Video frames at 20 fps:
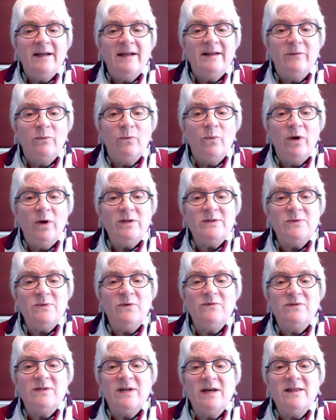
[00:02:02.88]
Once
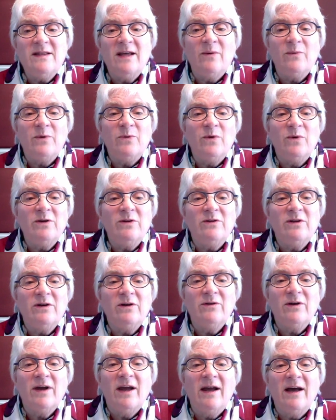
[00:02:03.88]
we've done that, we want to
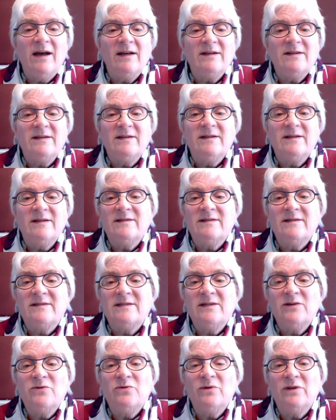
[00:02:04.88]
look at
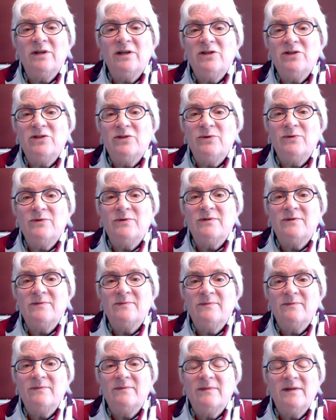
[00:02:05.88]
central issues.
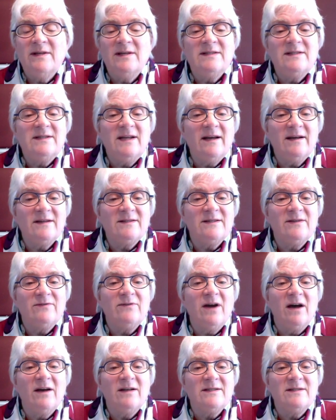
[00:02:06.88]
These texts have
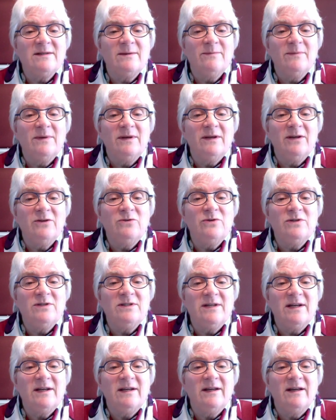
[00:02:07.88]
got some
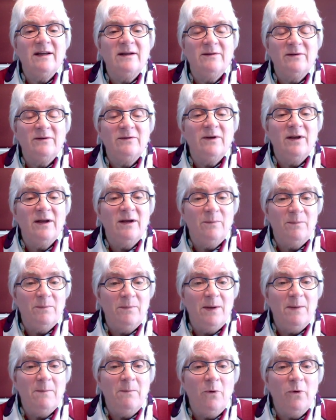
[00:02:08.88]
interesting and
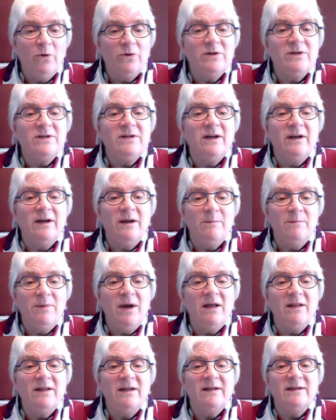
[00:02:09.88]
important and
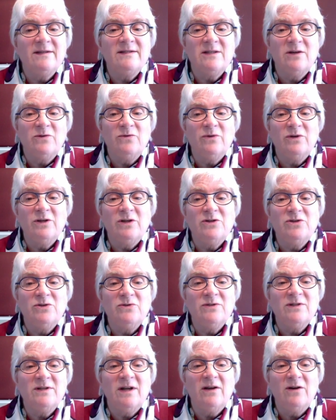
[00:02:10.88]
compelling central
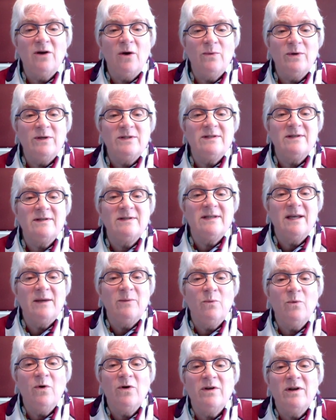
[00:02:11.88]
issues, not always the
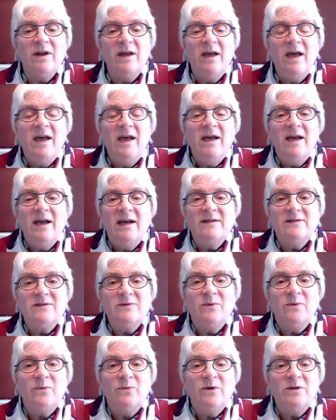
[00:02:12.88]
same one. And
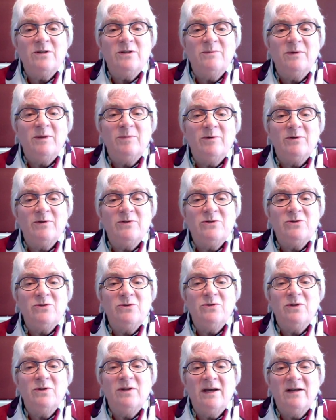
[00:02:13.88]
so we want to be able
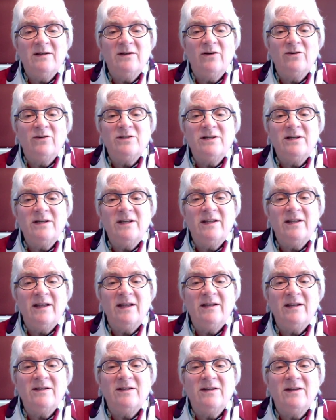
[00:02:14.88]
to then
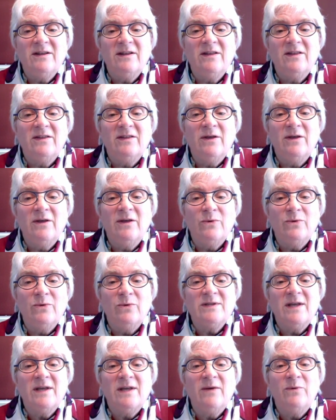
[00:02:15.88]
articulate
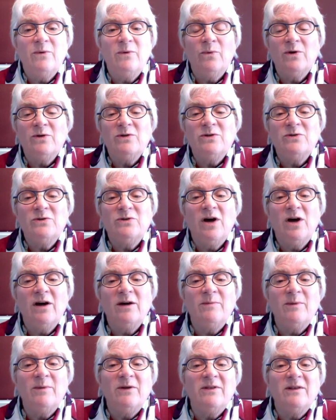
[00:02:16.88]
those, and we want to talk
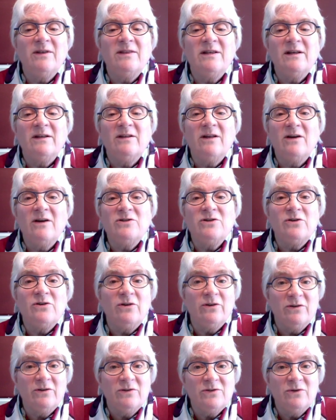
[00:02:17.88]
about the theological
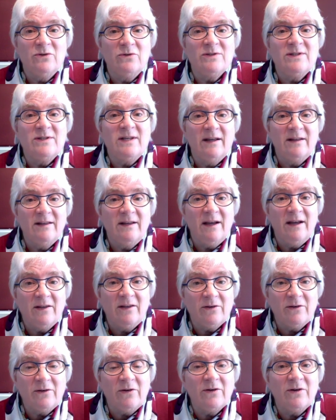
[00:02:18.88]
concerns and the
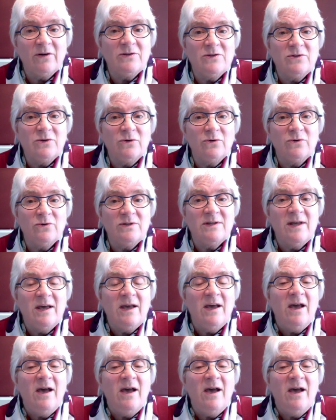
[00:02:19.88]
ethical concerns.